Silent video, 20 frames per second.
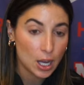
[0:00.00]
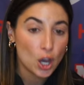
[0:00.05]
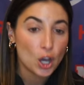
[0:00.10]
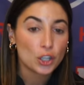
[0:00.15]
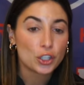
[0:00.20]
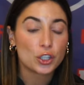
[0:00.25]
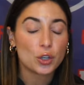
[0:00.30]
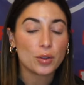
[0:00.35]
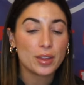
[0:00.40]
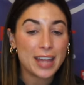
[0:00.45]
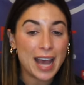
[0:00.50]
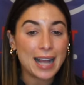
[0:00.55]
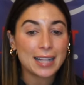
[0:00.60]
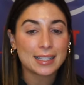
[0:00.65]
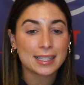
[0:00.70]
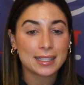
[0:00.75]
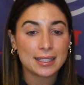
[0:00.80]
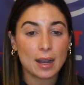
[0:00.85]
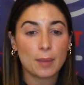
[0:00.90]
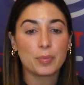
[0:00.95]
So
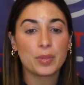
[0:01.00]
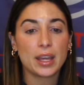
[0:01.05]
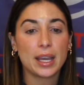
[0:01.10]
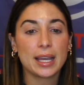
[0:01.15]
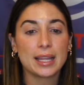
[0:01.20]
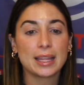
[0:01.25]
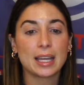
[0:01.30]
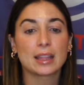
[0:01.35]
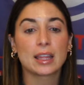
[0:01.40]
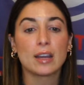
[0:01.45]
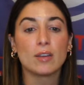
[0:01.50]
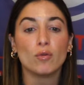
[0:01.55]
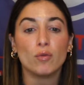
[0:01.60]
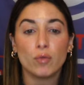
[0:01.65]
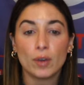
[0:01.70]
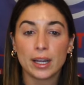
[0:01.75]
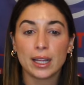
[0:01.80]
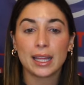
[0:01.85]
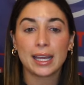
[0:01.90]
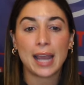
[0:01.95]
that's something that they
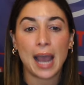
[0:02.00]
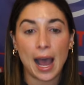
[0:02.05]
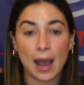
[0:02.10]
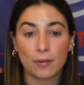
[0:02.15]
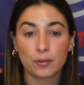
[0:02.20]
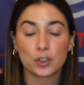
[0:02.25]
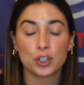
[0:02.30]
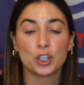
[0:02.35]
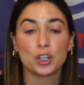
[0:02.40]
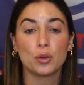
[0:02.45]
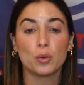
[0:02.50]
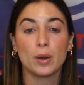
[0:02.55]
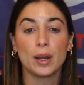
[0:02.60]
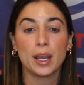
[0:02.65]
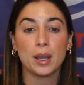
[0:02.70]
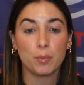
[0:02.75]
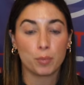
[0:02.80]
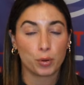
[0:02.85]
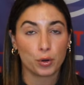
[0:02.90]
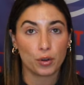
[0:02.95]
really have to
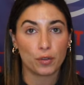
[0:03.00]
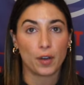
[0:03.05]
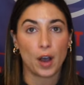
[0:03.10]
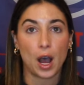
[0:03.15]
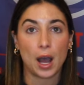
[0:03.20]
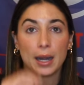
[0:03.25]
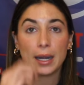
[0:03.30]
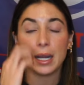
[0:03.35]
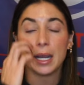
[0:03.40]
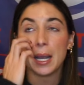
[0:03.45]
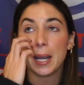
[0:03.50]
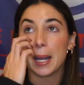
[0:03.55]
improve on,